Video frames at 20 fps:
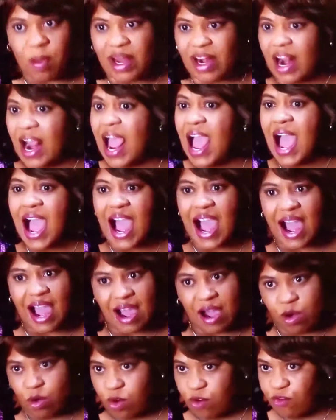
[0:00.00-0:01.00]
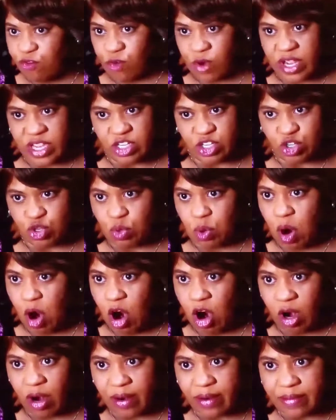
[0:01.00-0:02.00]
no matter how afraid you
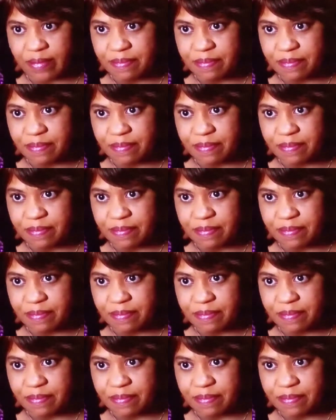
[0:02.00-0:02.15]
are.